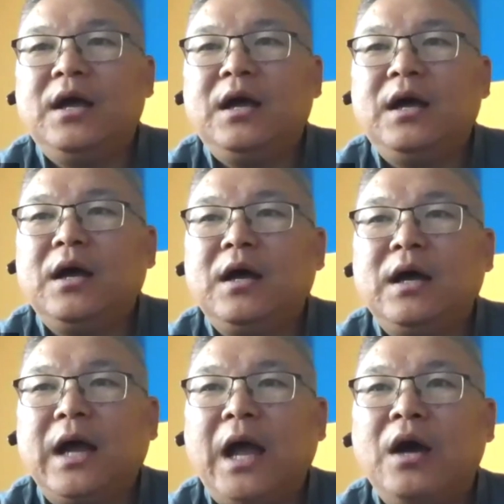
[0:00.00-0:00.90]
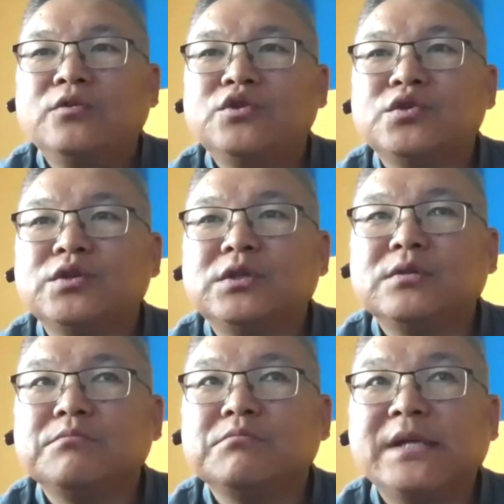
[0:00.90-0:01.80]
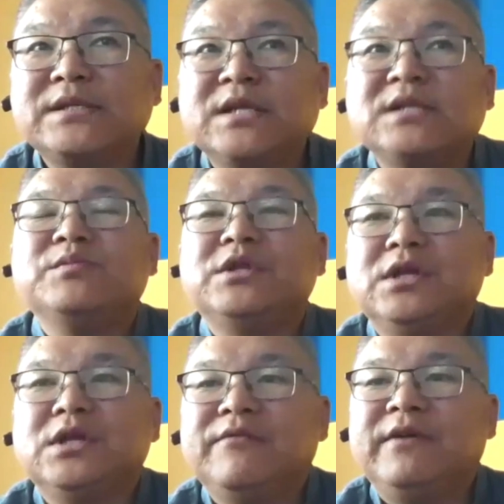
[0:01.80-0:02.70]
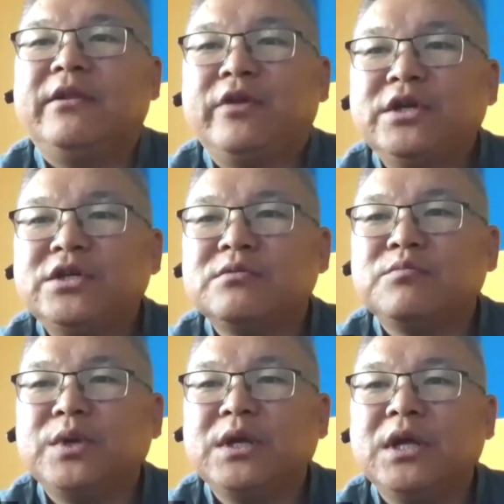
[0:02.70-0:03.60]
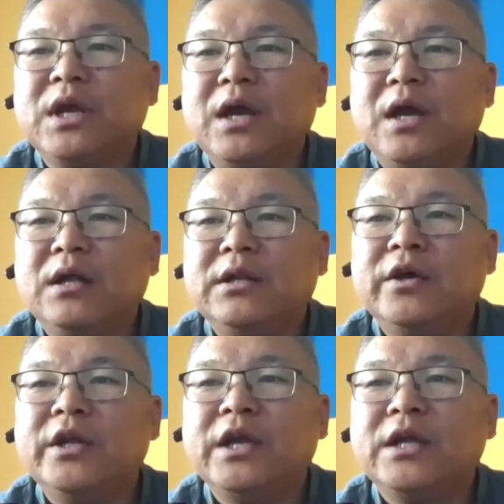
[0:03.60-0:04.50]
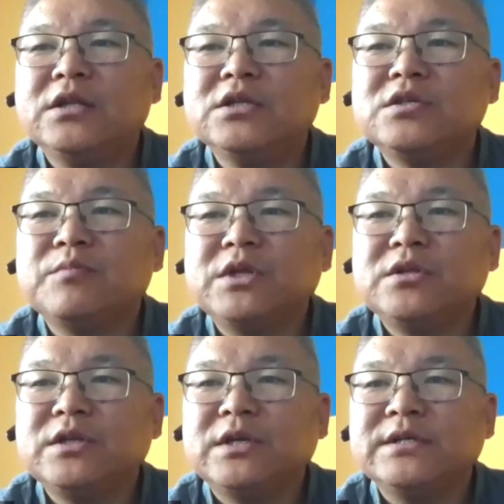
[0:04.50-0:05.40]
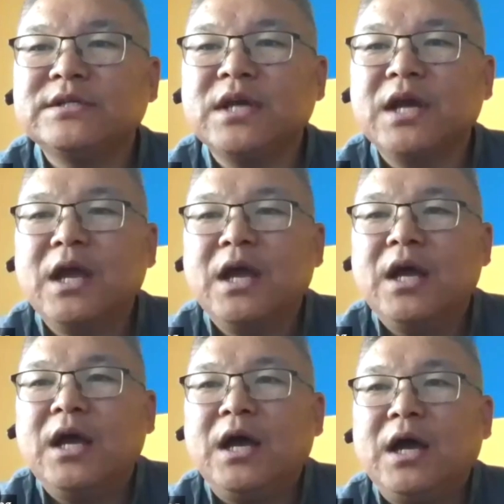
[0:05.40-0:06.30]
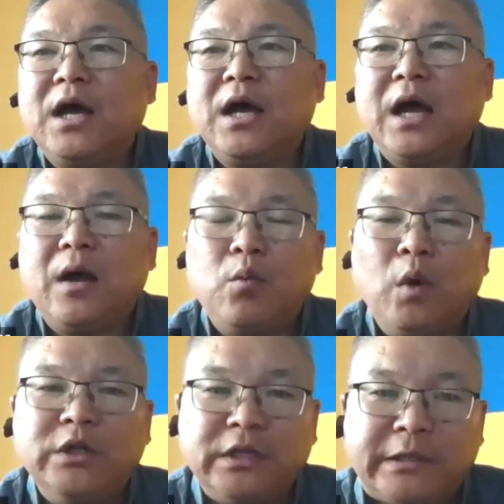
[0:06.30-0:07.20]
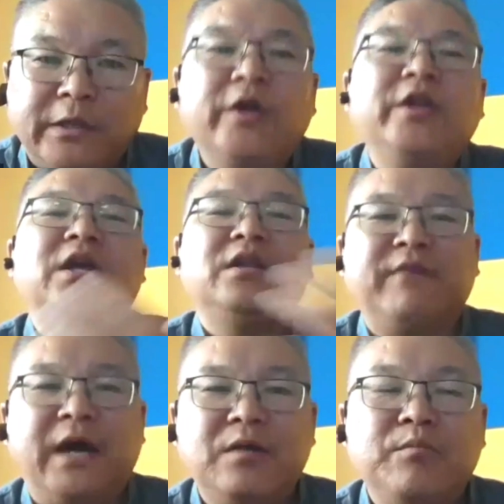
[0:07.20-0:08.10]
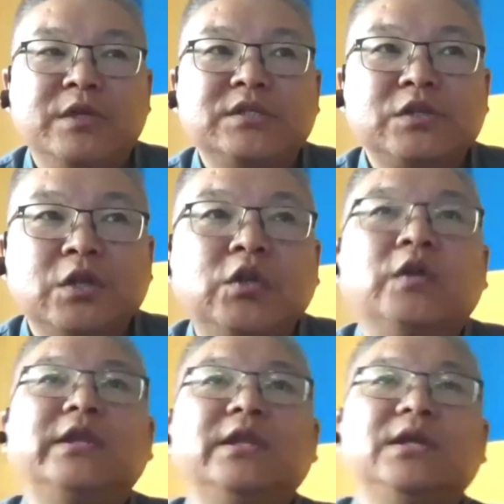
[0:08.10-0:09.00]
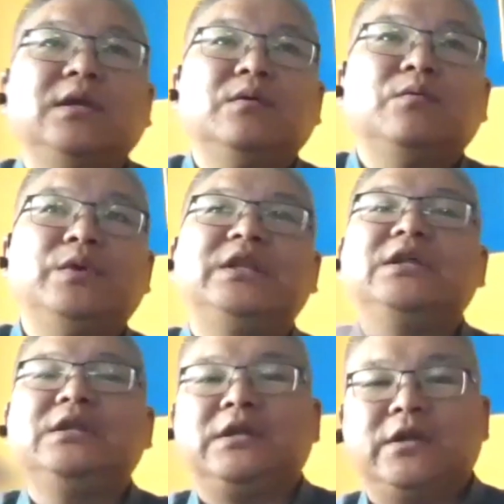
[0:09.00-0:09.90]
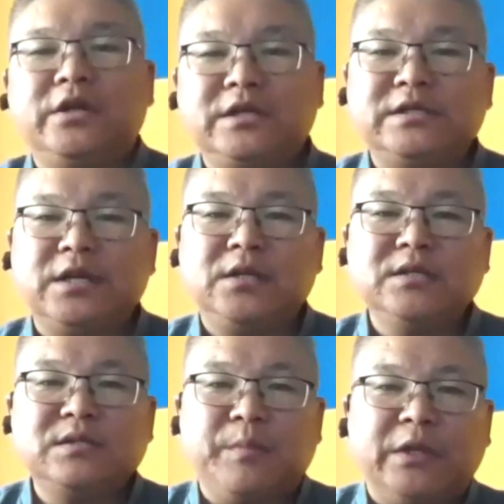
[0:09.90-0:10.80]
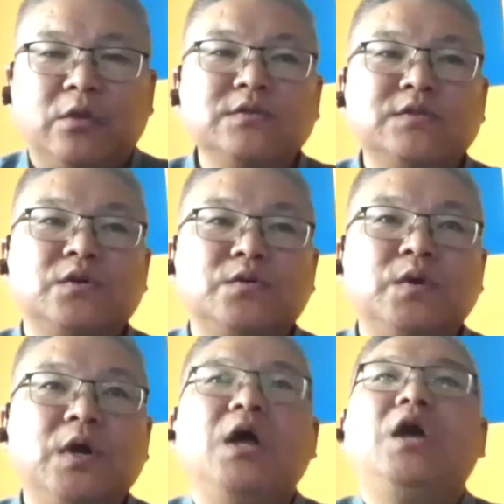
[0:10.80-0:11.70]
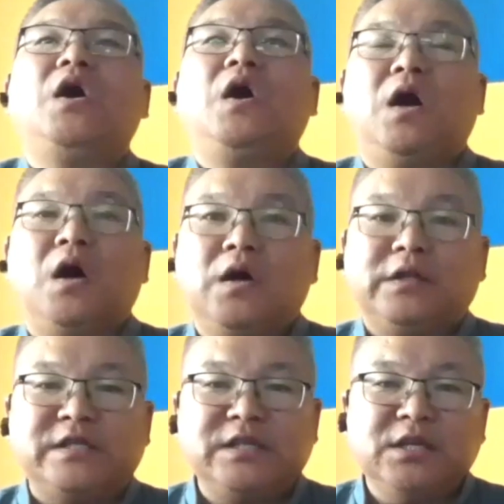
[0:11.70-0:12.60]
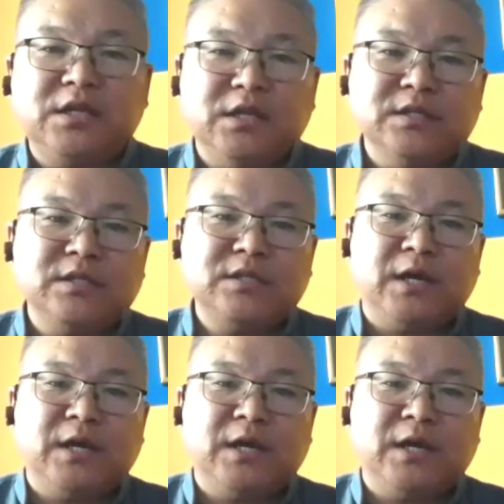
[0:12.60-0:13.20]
How should assessment and evaluation be learning and teaching materials? What learning environments, not only within the learning settings, but also the cities,